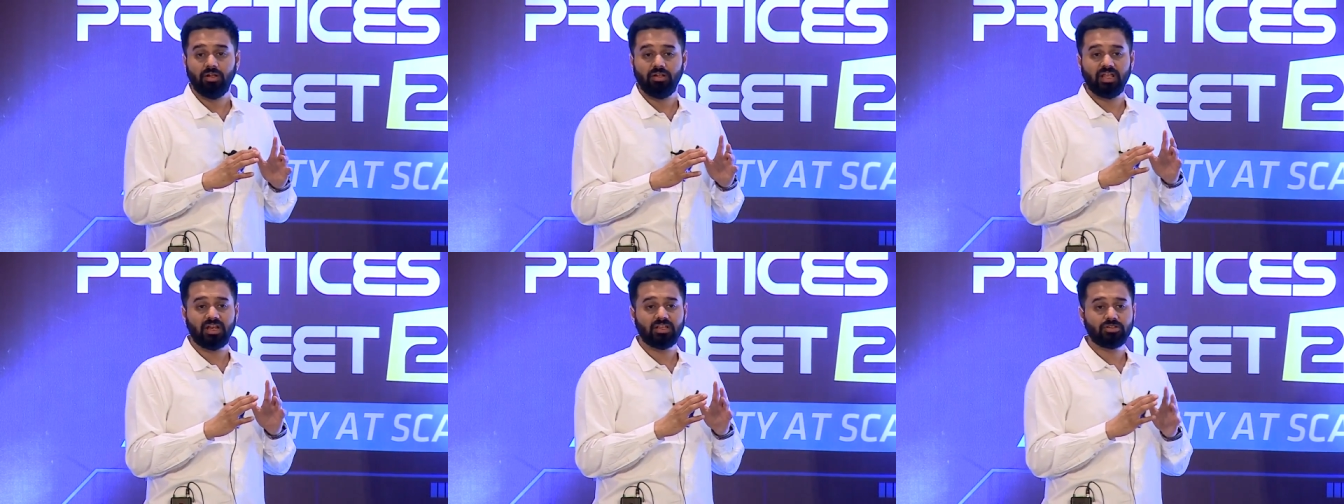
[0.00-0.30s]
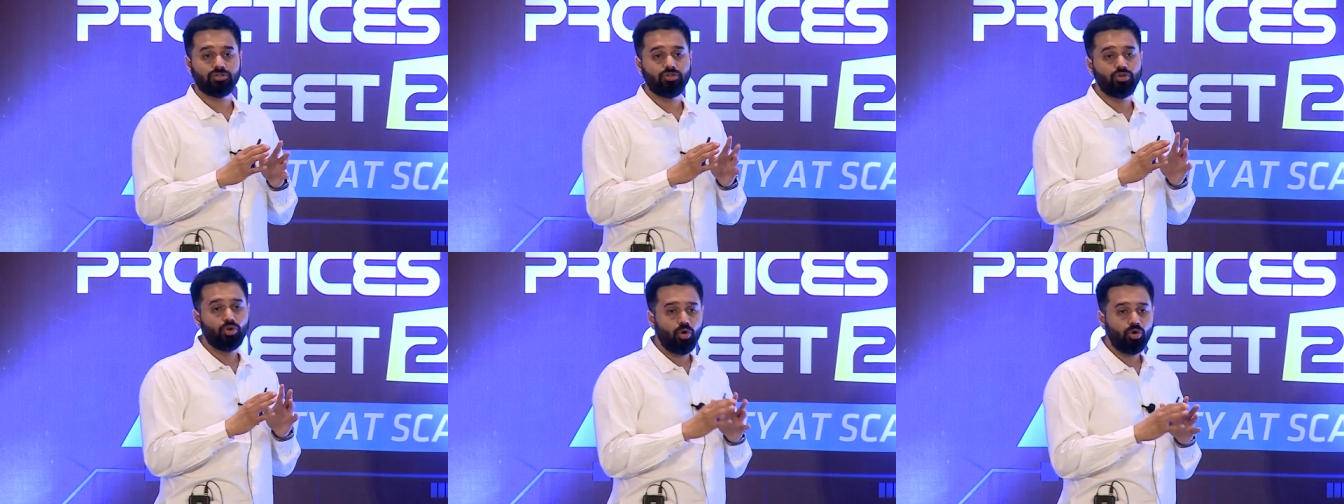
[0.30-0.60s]
there is
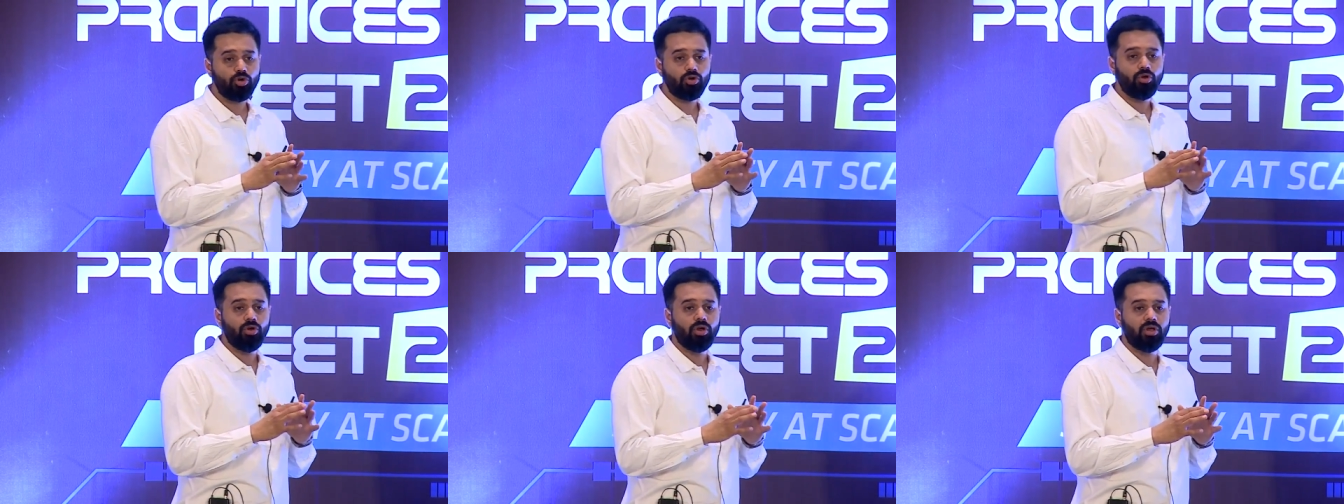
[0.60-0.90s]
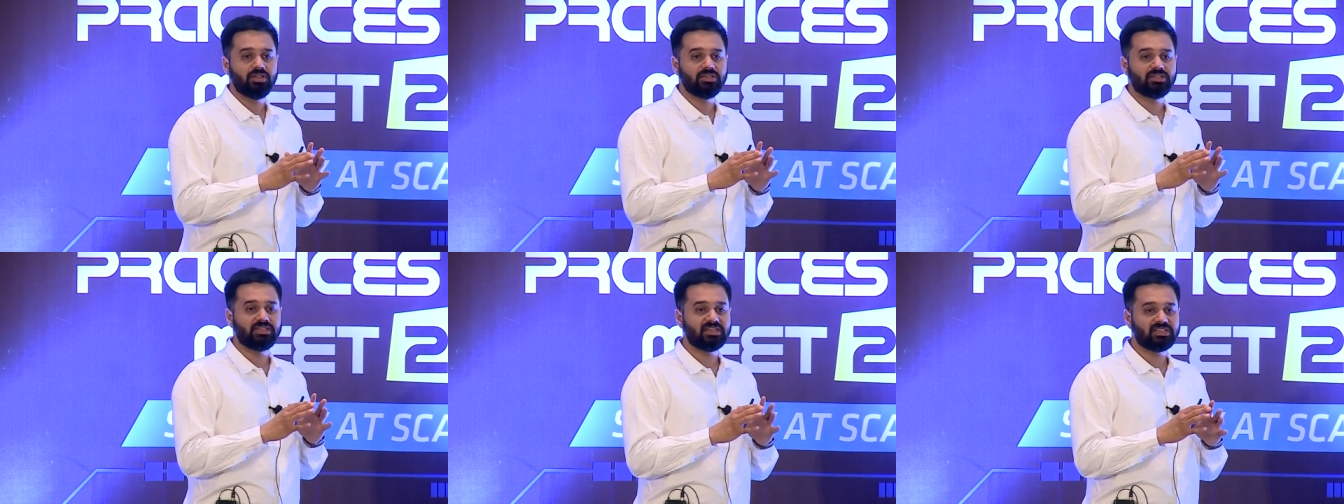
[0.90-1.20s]
no
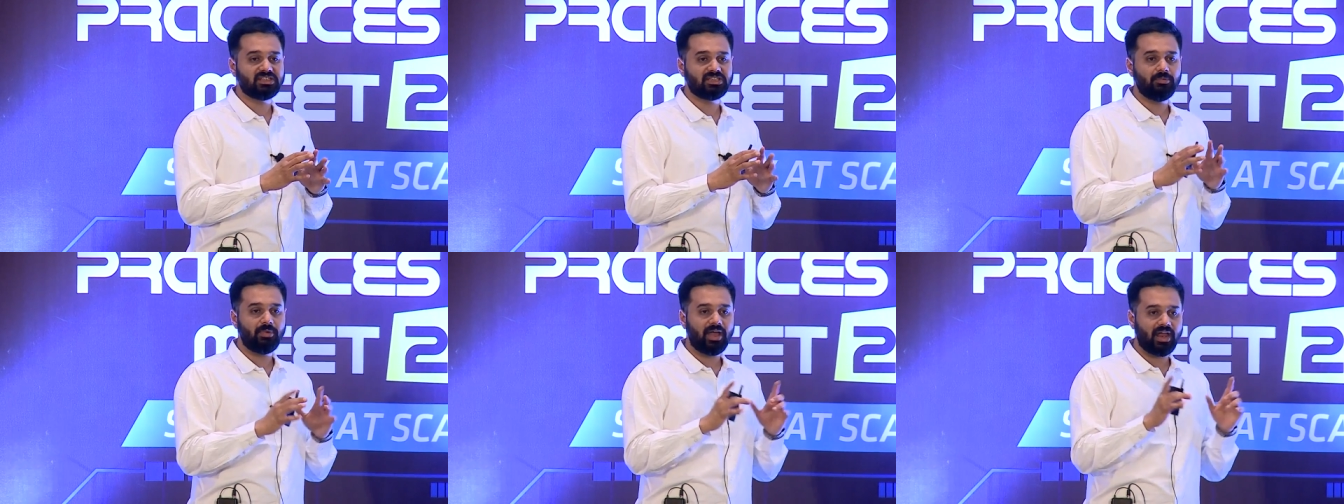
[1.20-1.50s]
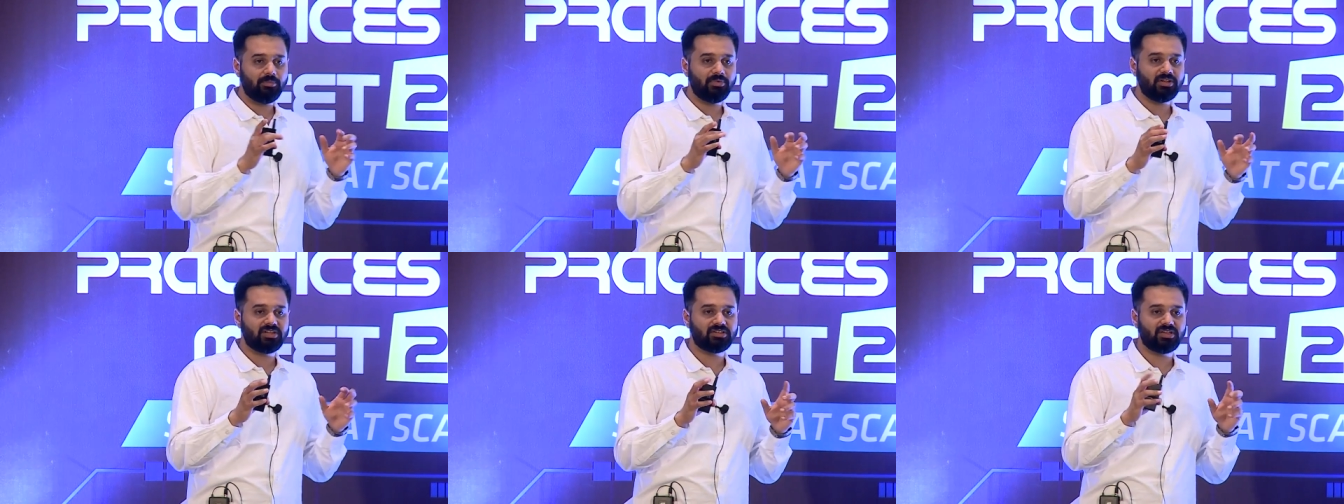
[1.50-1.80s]
system
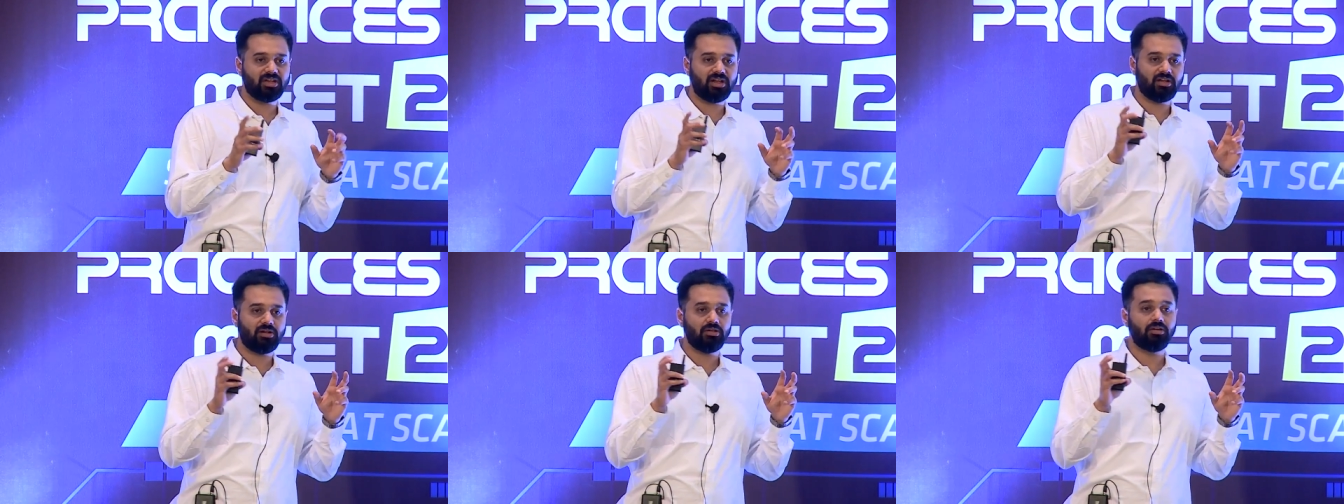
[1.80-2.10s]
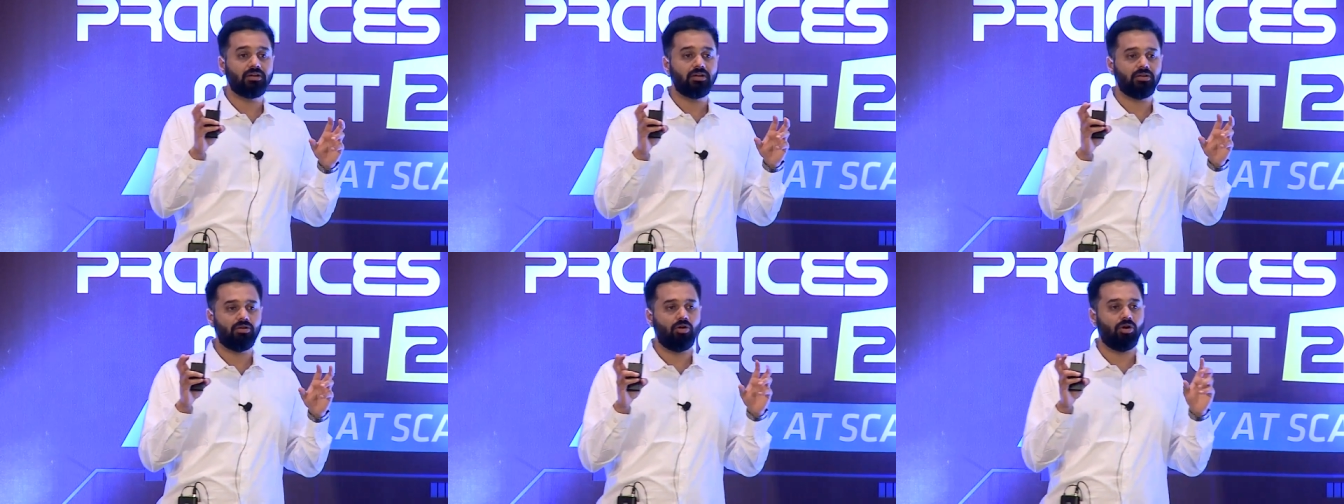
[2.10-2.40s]

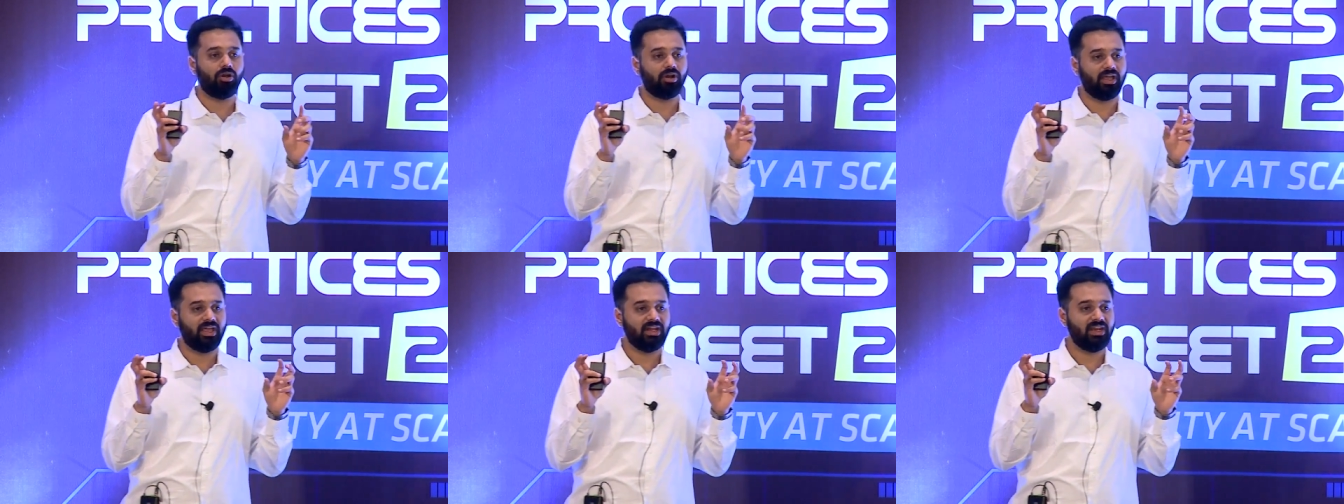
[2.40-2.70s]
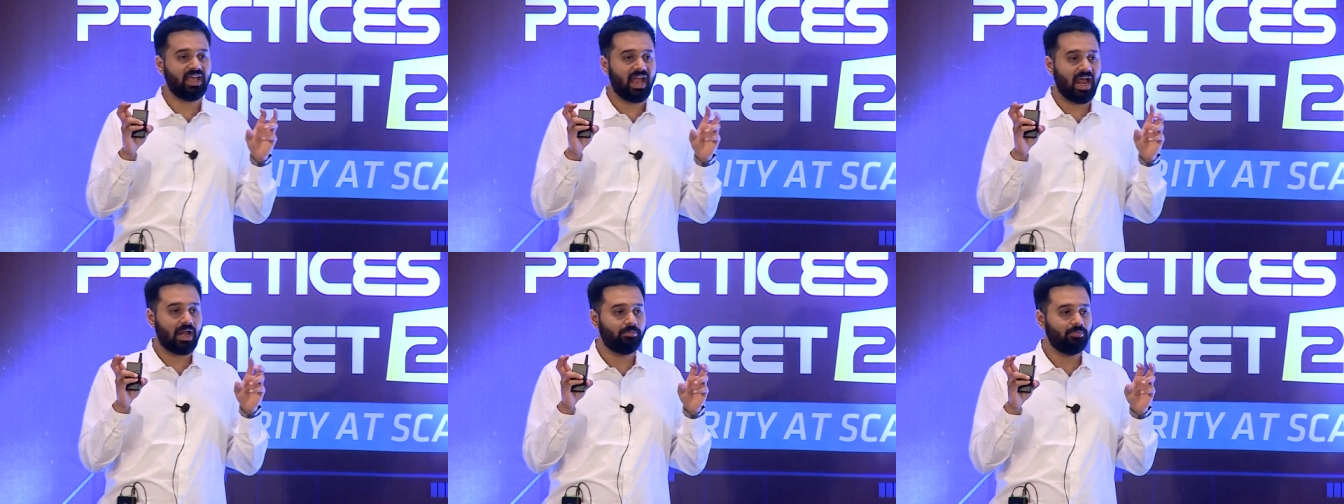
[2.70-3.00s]
administrator or
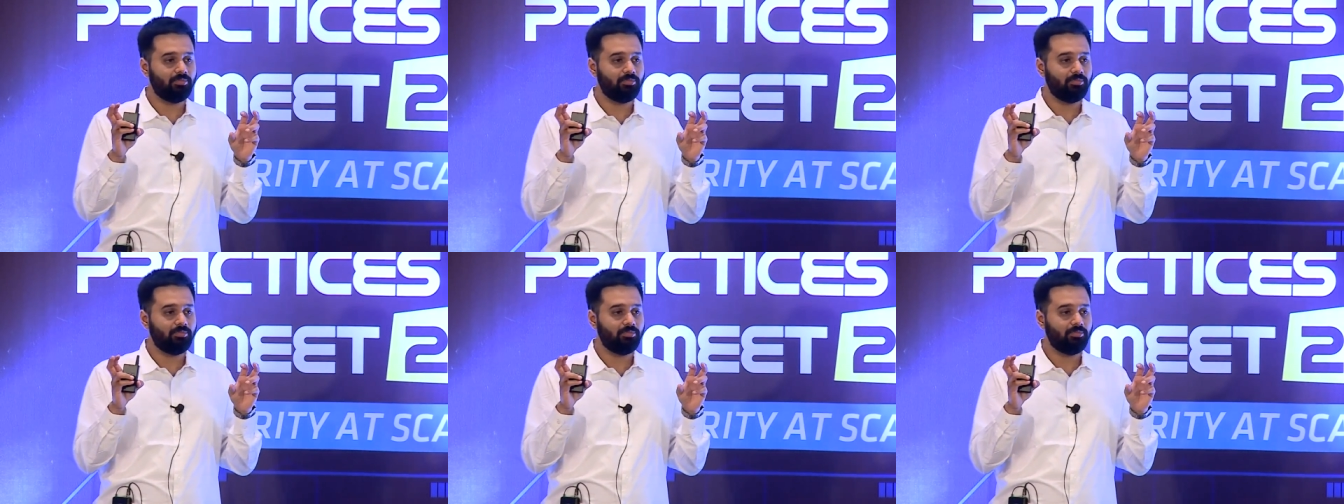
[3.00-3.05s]
any